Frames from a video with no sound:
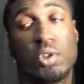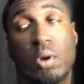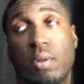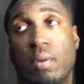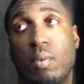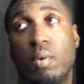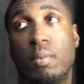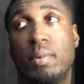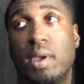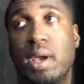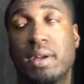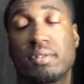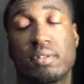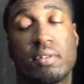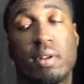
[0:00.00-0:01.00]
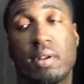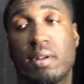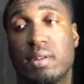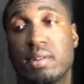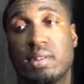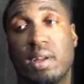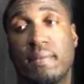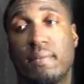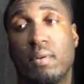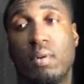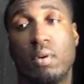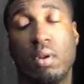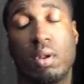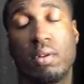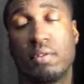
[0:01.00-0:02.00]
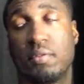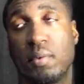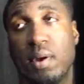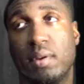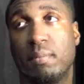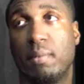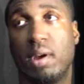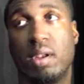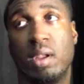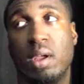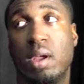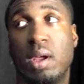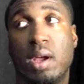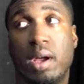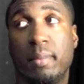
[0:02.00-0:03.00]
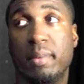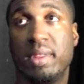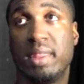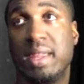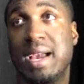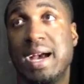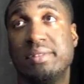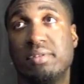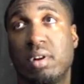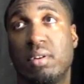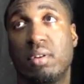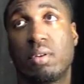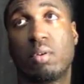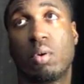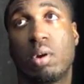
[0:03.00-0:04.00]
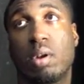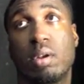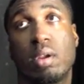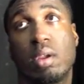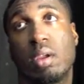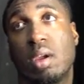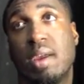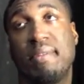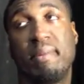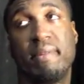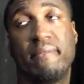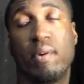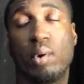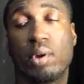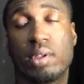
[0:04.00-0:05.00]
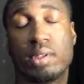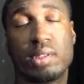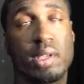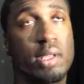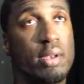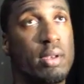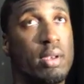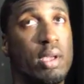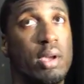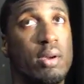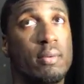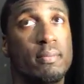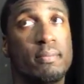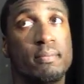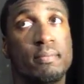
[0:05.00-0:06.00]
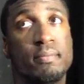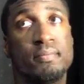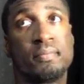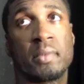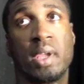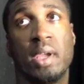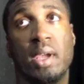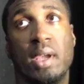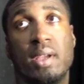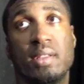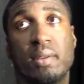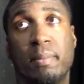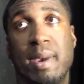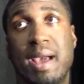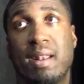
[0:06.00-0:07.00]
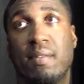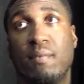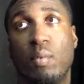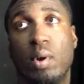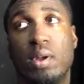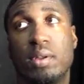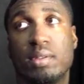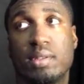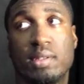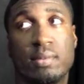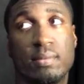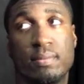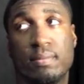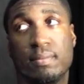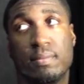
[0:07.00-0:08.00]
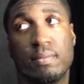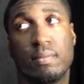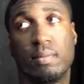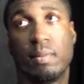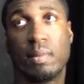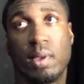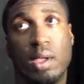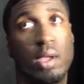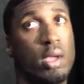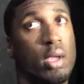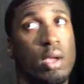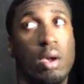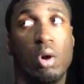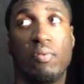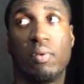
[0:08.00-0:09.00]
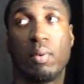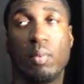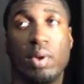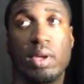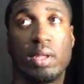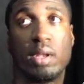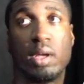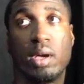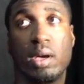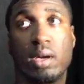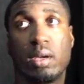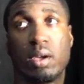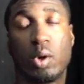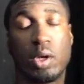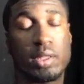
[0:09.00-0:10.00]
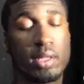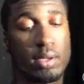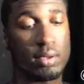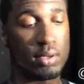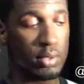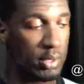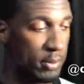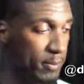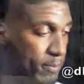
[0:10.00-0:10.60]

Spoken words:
Sure, there will be extracurricular stuff going on as well. But, I mean, the guys are on the court have to be focused, and it's a battle of wills. And hopefully we can go out there and do it.